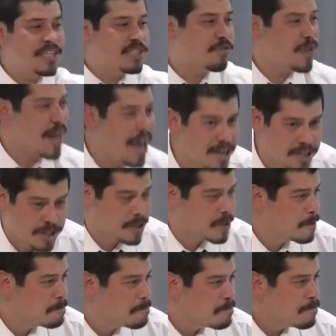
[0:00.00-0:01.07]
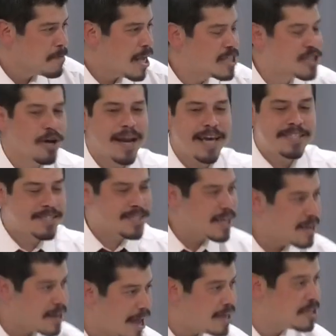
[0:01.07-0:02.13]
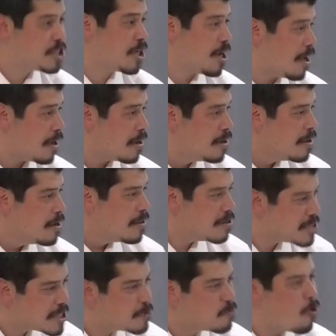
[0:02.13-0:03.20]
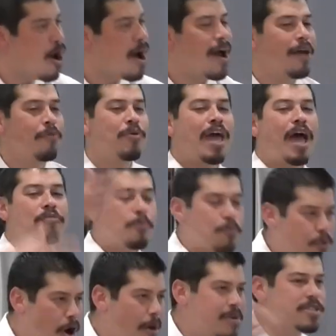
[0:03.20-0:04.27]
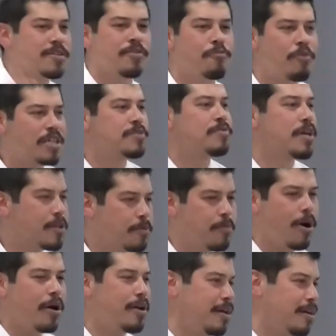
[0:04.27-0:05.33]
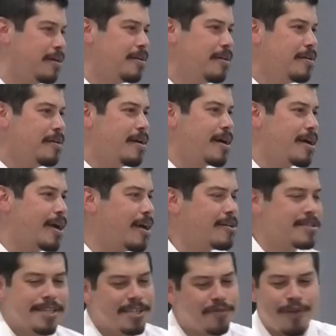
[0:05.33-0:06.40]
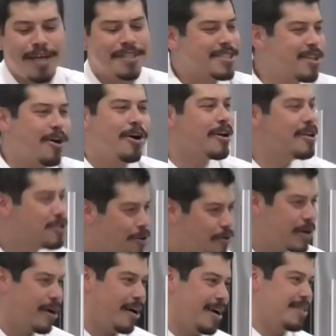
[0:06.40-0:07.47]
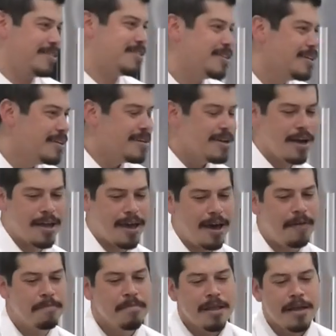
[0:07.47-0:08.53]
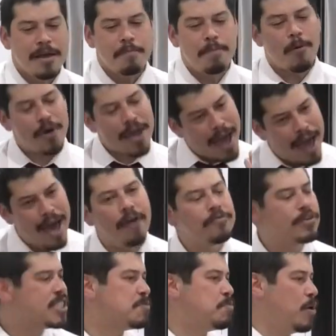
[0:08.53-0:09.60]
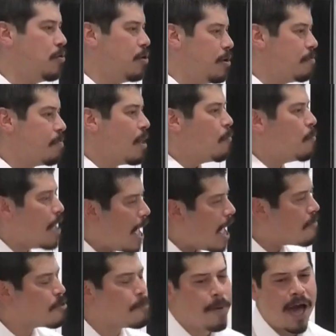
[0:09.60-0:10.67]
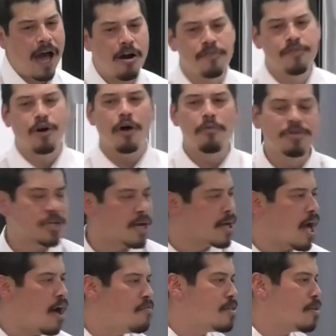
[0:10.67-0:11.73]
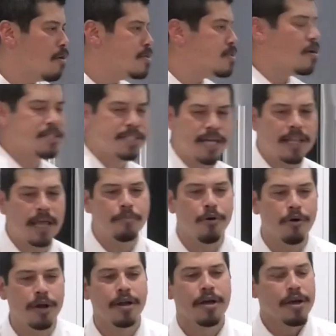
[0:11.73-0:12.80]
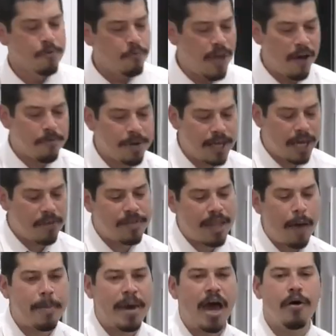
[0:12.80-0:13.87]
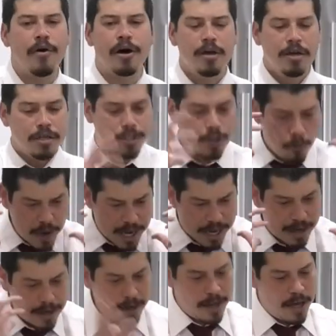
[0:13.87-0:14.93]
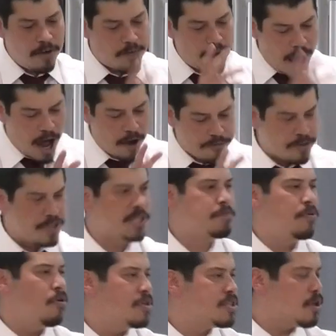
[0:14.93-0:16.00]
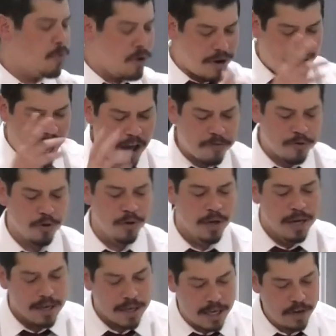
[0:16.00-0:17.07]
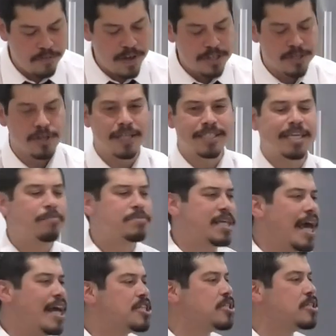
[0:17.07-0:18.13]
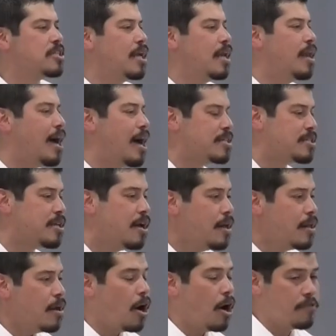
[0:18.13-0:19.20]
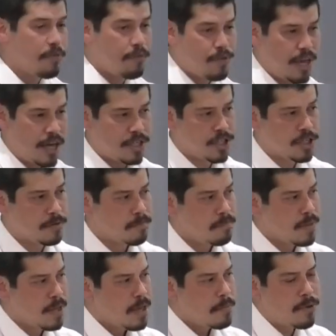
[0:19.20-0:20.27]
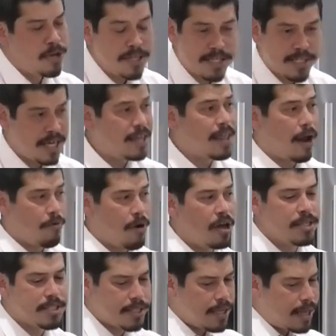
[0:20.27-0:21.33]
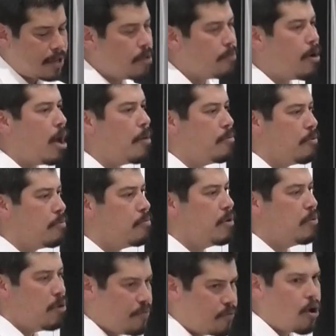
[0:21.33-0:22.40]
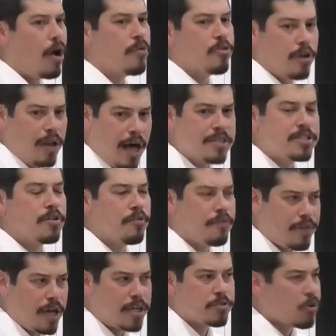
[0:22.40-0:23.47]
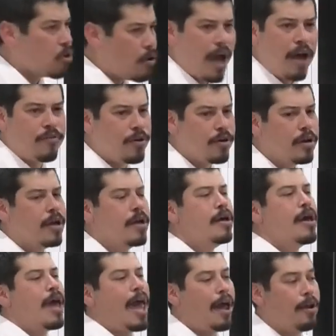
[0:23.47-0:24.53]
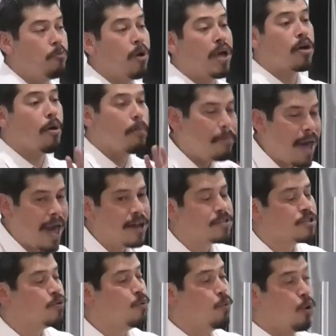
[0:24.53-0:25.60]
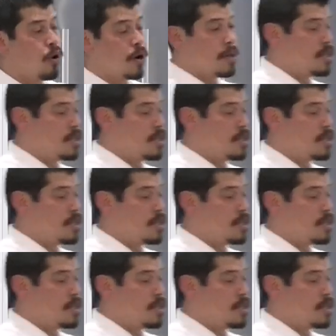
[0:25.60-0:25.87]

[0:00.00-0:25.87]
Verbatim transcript: this flesh. It's got a sin nature. This is why we have the promise of the resurrected body, okay? Because this flesh is not going to do it, guys, okay? But we have the Spirit. We have the power of God, which I covered on, on Sunday morning. We have been given that power so we can live after the Spirit. So we don't have to give in to the temptations and the lust of the flesh. But you see that, right? You see that in the Bible. We, we've got the lust of the flesh, we all have it, and we're commanded to walk